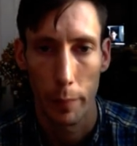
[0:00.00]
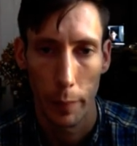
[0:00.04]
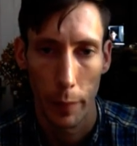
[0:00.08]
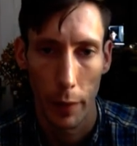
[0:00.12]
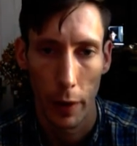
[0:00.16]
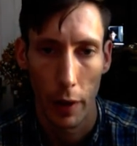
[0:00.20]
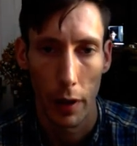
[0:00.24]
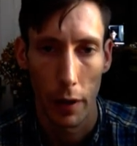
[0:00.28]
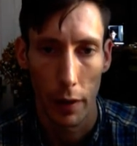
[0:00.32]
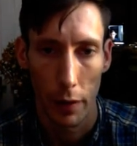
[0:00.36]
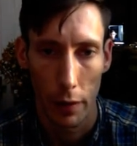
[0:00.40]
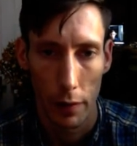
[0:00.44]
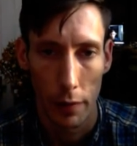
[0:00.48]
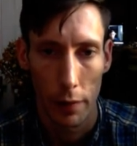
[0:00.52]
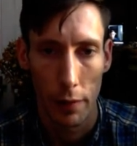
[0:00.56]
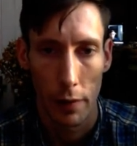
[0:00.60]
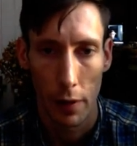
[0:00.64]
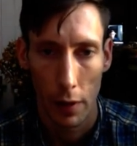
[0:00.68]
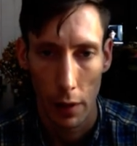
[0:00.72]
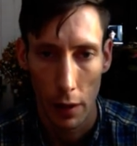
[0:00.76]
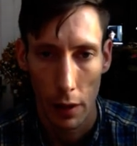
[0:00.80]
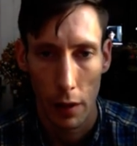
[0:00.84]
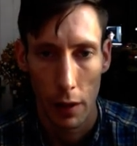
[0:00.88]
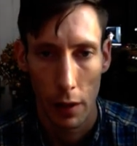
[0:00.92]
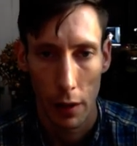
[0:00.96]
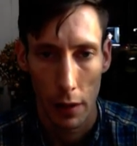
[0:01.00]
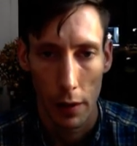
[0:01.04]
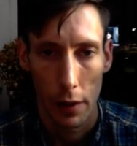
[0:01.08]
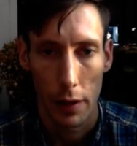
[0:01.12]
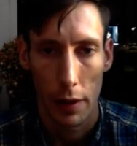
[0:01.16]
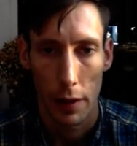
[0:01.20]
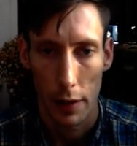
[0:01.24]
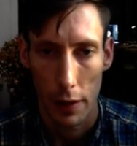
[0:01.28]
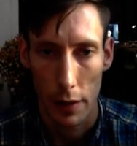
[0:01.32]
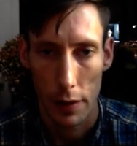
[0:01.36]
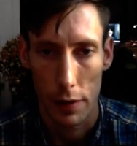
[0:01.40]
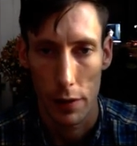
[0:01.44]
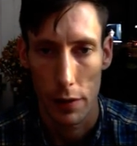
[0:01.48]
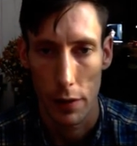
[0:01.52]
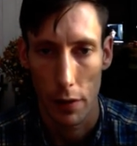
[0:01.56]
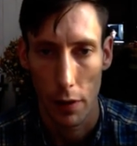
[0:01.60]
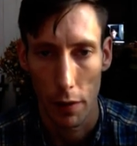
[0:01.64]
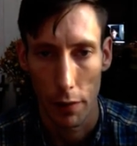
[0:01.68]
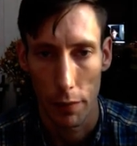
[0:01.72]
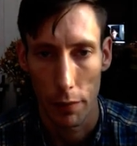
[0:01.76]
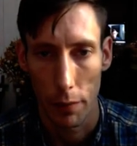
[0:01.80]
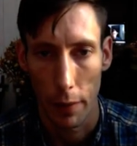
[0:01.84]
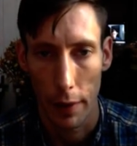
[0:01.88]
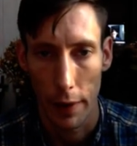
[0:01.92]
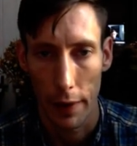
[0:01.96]
But it's
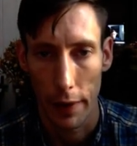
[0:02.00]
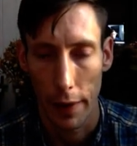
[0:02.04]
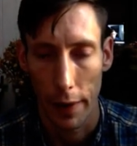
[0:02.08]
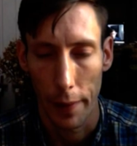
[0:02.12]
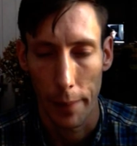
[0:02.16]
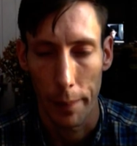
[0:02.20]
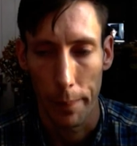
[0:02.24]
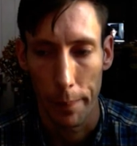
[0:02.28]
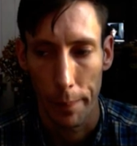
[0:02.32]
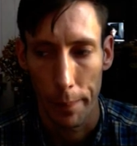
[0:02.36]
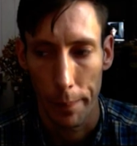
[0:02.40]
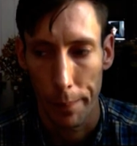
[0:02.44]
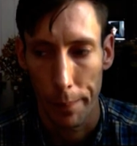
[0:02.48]
halfway there.